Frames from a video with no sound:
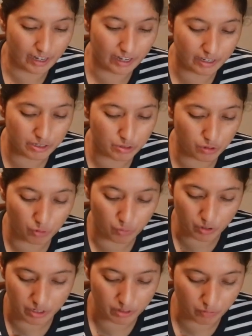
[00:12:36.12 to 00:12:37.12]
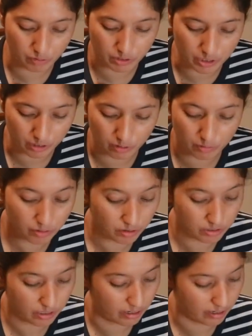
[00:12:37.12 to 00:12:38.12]
I enjoy working with jello
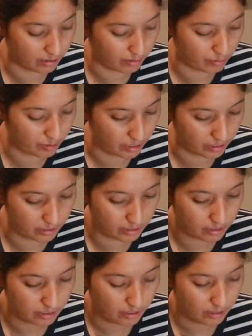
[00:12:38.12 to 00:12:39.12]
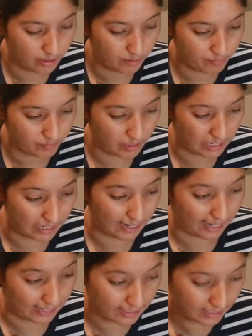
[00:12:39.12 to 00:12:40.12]
because it can create
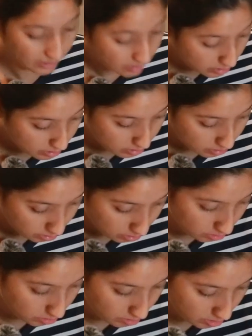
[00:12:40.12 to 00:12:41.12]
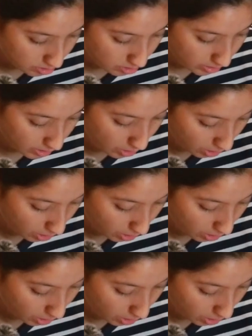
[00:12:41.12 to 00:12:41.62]
lightness in